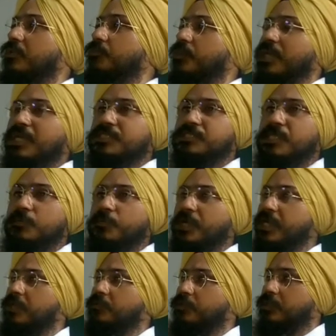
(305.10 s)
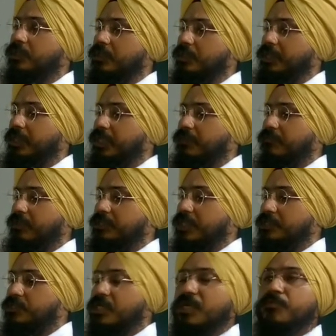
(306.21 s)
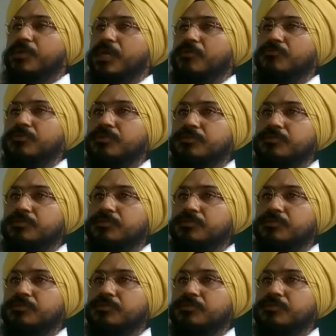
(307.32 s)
plastic pipe, it will just come down.